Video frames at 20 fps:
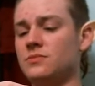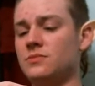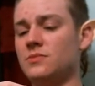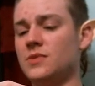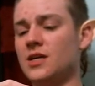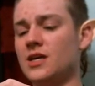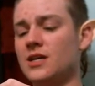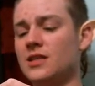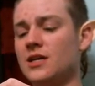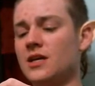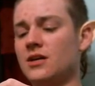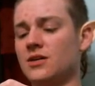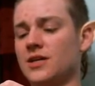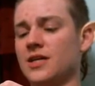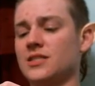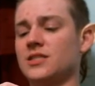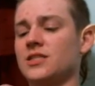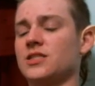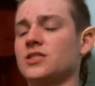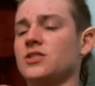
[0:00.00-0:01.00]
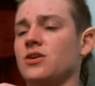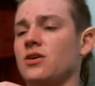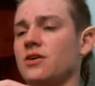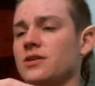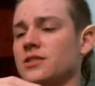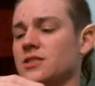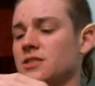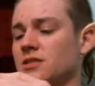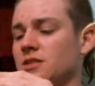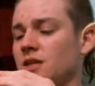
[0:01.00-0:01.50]
and then I'll get to the
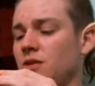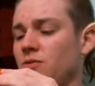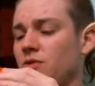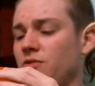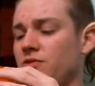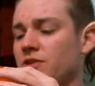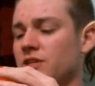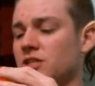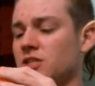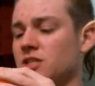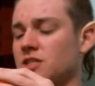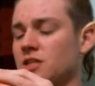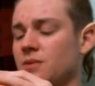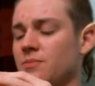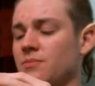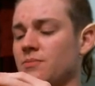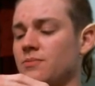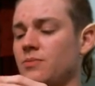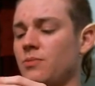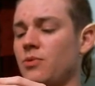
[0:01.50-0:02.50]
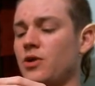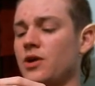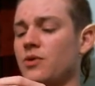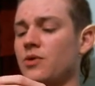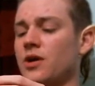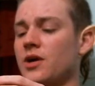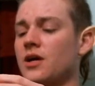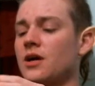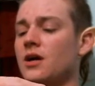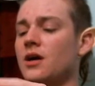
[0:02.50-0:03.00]
songs and we'll finish this up pretty
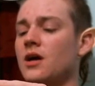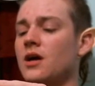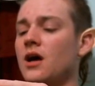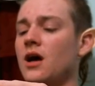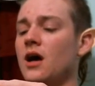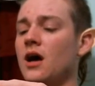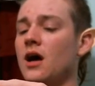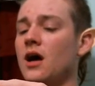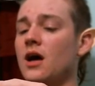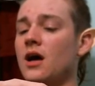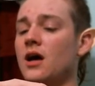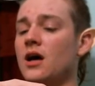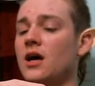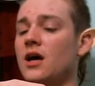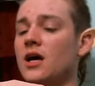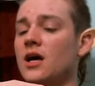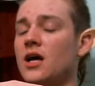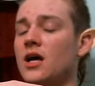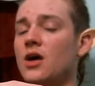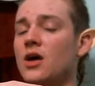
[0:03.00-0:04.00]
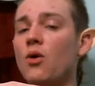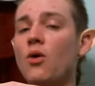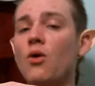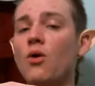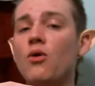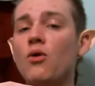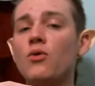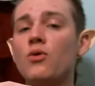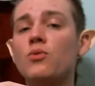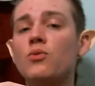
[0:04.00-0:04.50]
quick.
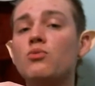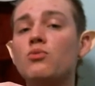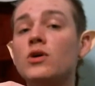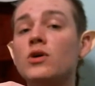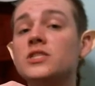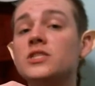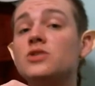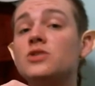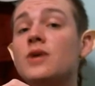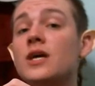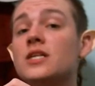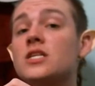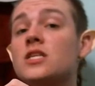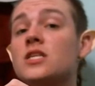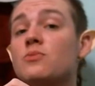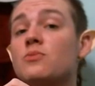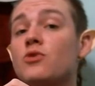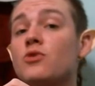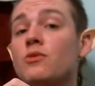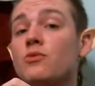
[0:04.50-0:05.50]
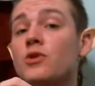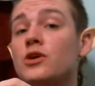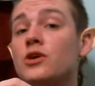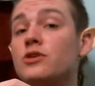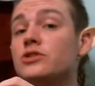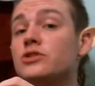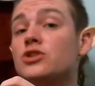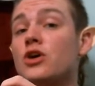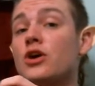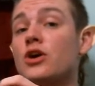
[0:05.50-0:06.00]
Once you get to the point where you
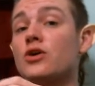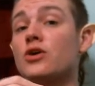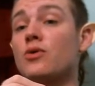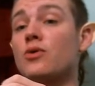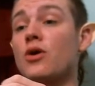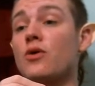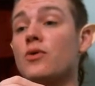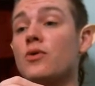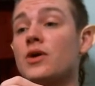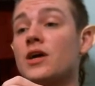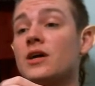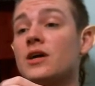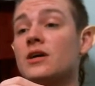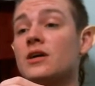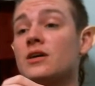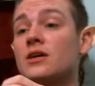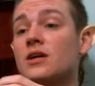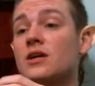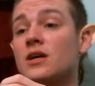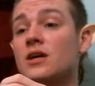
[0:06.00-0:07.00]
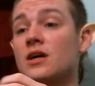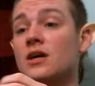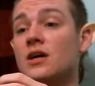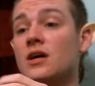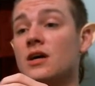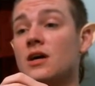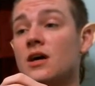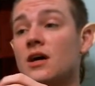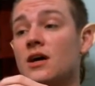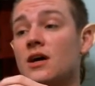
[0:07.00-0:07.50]
start growing...
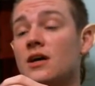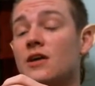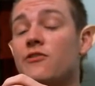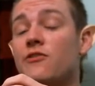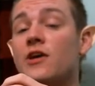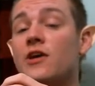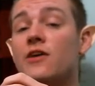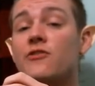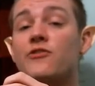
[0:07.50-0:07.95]
if